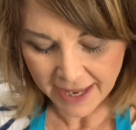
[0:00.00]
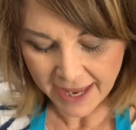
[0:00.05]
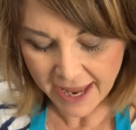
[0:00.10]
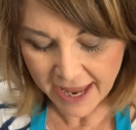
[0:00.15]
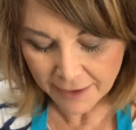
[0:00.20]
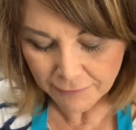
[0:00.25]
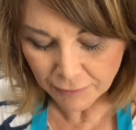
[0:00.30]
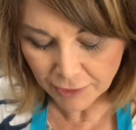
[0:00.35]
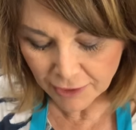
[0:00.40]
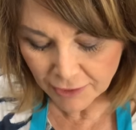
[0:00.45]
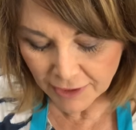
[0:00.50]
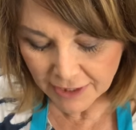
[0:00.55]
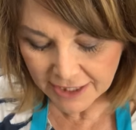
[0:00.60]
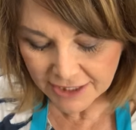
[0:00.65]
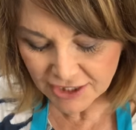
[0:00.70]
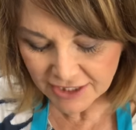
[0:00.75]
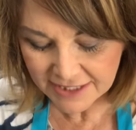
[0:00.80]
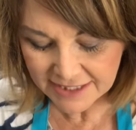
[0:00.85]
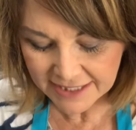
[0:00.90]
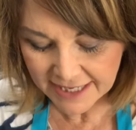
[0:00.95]
And we're gonna
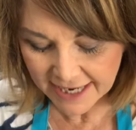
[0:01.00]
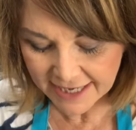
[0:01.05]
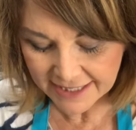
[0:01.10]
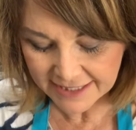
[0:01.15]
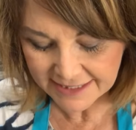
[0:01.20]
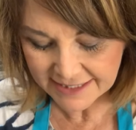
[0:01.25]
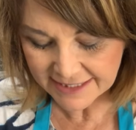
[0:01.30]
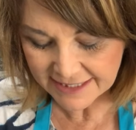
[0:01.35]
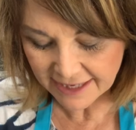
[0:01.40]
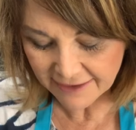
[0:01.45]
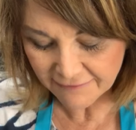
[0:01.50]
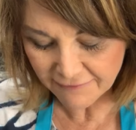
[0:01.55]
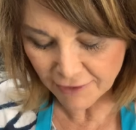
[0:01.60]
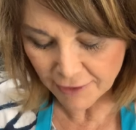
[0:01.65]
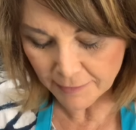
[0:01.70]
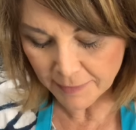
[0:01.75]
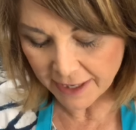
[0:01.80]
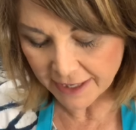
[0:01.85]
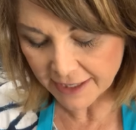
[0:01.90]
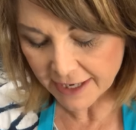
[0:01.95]
just let it sit for
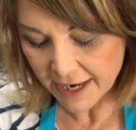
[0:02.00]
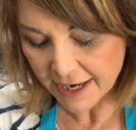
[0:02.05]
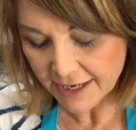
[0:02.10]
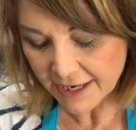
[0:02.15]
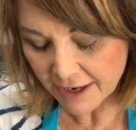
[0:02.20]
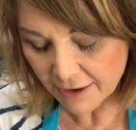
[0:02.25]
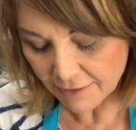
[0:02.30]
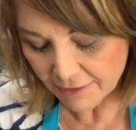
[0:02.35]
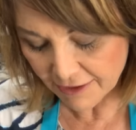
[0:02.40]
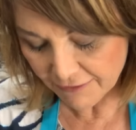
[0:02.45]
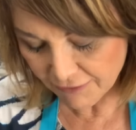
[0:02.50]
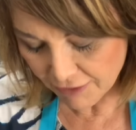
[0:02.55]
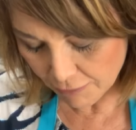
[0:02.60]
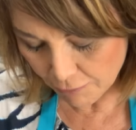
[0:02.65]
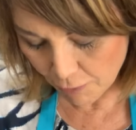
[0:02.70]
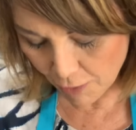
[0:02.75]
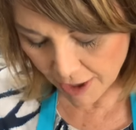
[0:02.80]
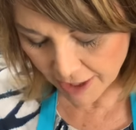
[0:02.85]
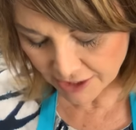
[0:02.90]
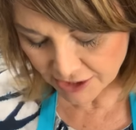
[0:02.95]
a bit. Now, if you
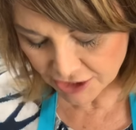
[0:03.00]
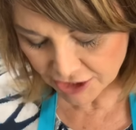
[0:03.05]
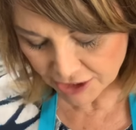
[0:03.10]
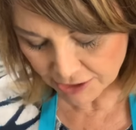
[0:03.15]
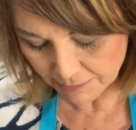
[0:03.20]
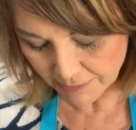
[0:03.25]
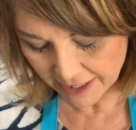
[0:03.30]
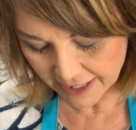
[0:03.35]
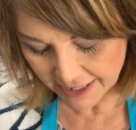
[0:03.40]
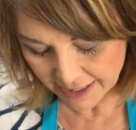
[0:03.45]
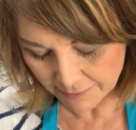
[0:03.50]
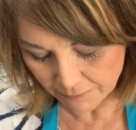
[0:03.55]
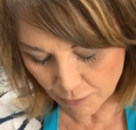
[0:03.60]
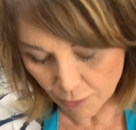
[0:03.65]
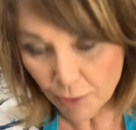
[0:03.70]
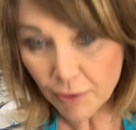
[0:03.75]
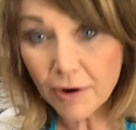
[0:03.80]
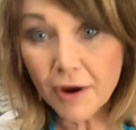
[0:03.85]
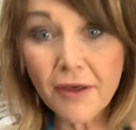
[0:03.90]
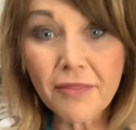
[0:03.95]
want to make it
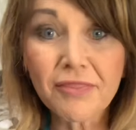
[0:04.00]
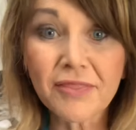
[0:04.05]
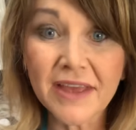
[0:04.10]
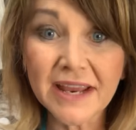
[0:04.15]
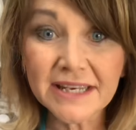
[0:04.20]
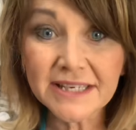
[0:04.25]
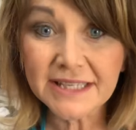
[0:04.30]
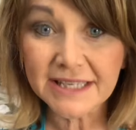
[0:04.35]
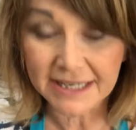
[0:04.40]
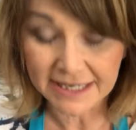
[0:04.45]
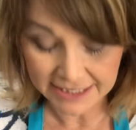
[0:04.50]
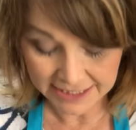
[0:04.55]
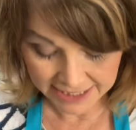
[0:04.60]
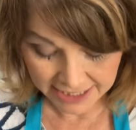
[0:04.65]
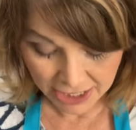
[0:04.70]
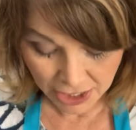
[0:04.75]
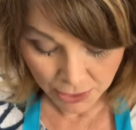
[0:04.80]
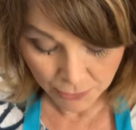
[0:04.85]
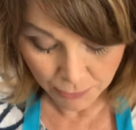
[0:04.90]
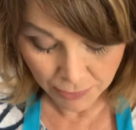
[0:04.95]
more authentic,
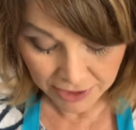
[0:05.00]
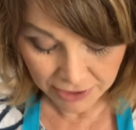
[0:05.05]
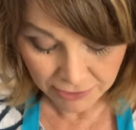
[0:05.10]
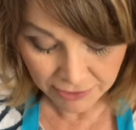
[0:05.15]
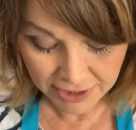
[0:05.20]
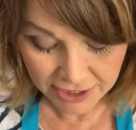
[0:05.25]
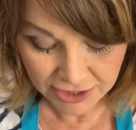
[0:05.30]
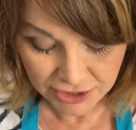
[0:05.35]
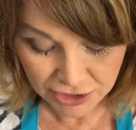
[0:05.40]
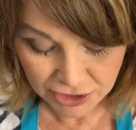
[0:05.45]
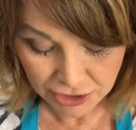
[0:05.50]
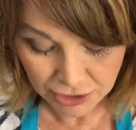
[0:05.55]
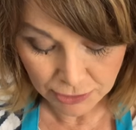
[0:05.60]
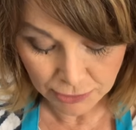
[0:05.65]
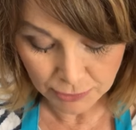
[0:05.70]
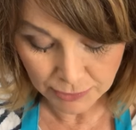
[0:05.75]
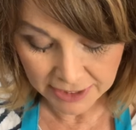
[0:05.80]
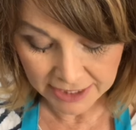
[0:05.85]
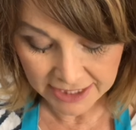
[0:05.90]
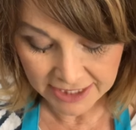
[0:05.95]
what you can
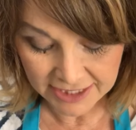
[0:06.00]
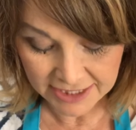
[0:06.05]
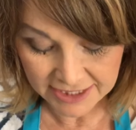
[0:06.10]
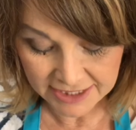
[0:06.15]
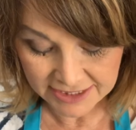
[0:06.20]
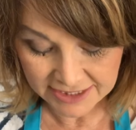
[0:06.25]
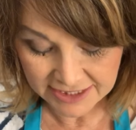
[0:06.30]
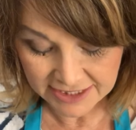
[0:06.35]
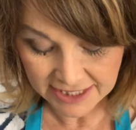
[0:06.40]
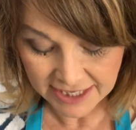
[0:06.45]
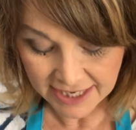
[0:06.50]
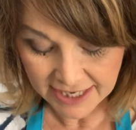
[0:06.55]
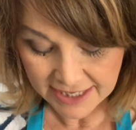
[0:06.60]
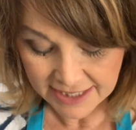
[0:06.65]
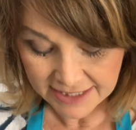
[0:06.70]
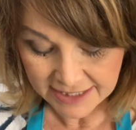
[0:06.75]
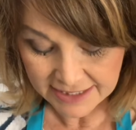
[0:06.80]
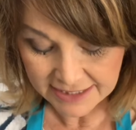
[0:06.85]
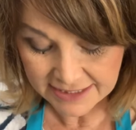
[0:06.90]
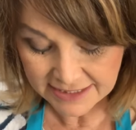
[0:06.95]
do is,
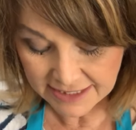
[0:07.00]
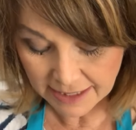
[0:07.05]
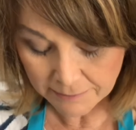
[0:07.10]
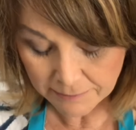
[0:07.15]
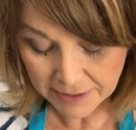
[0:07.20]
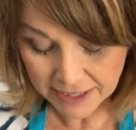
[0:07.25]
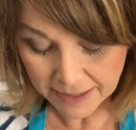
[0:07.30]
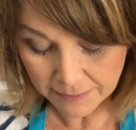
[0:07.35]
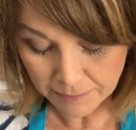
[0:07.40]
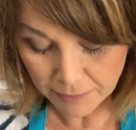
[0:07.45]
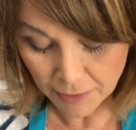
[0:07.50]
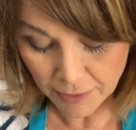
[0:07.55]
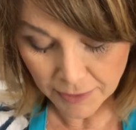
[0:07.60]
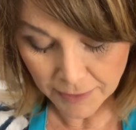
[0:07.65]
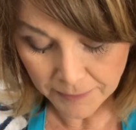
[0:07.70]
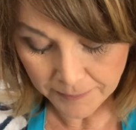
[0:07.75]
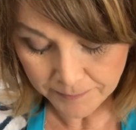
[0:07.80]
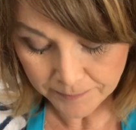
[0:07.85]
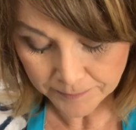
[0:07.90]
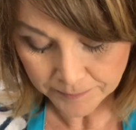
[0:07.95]
some
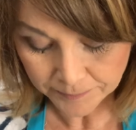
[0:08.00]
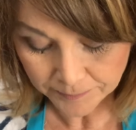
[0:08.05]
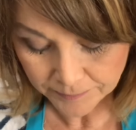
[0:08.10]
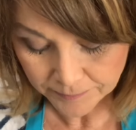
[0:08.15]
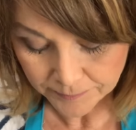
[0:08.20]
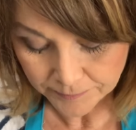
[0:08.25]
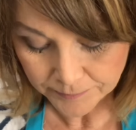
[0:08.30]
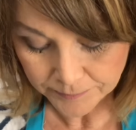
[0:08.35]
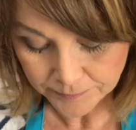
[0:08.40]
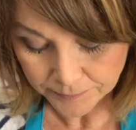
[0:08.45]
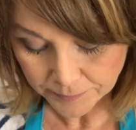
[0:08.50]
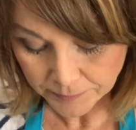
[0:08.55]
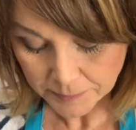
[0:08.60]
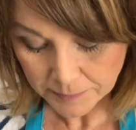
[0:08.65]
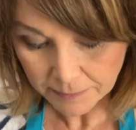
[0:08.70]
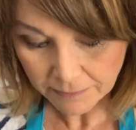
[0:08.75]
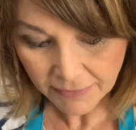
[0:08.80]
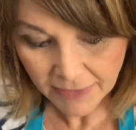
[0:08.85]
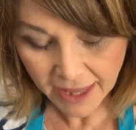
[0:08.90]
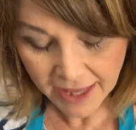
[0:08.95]
people
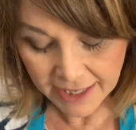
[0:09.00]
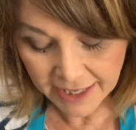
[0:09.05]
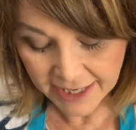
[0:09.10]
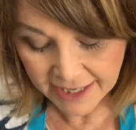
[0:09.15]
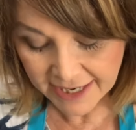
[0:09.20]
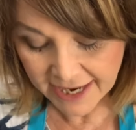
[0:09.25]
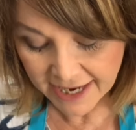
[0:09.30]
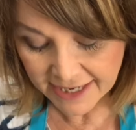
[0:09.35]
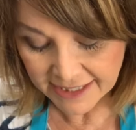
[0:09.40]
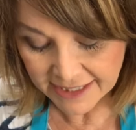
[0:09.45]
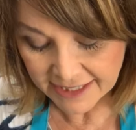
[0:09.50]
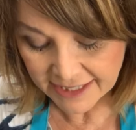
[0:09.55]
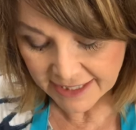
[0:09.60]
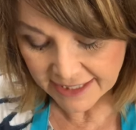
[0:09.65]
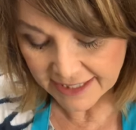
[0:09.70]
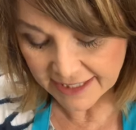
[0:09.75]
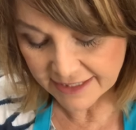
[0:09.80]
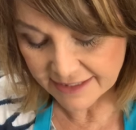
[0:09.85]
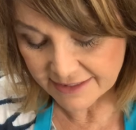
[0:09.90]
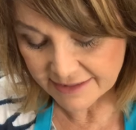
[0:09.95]
like adding a
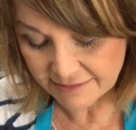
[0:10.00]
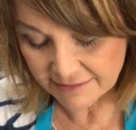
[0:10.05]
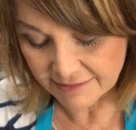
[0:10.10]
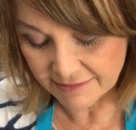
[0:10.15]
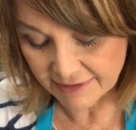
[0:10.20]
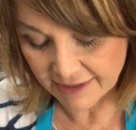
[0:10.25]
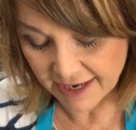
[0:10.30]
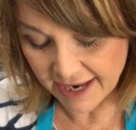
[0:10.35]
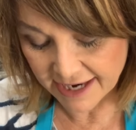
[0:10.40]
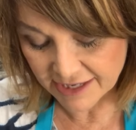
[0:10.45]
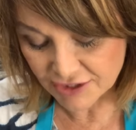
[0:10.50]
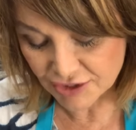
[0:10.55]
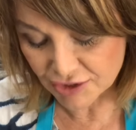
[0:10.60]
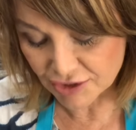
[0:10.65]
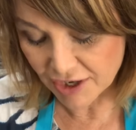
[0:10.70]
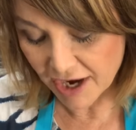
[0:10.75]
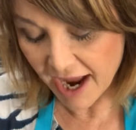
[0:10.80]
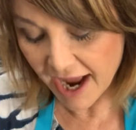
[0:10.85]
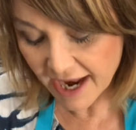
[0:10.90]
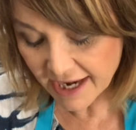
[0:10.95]
little
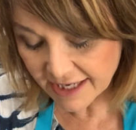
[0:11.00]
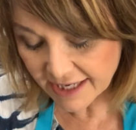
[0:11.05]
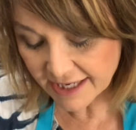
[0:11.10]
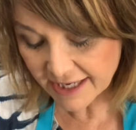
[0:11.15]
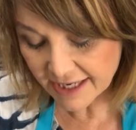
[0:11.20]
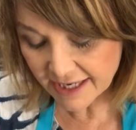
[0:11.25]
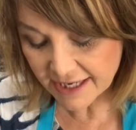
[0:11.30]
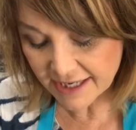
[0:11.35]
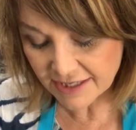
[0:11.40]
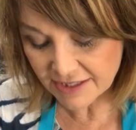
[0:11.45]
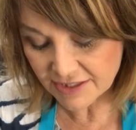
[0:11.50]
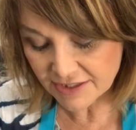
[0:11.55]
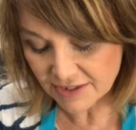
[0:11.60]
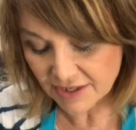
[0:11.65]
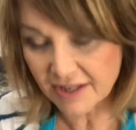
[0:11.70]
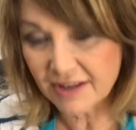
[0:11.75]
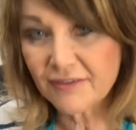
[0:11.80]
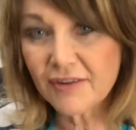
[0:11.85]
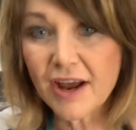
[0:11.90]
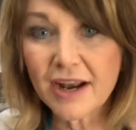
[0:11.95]
extra onion, so
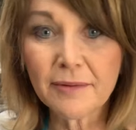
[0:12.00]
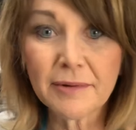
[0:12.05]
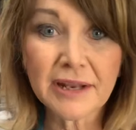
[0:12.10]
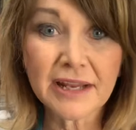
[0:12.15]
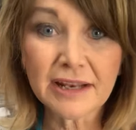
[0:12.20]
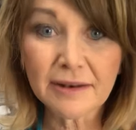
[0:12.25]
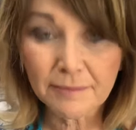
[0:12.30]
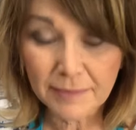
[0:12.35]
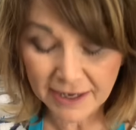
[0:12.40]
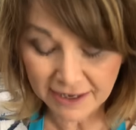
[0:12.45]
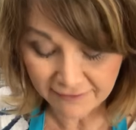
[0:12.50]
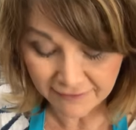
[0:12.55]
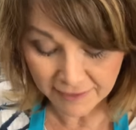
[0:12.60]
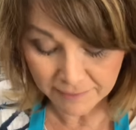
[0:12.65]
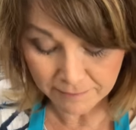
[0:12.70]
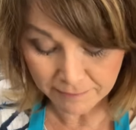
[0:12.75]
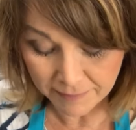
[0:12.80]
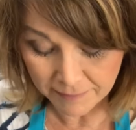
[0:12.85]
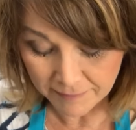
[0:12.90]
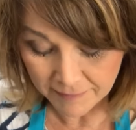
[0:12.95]
they've got a little bit of
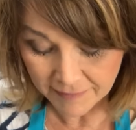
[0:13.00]
a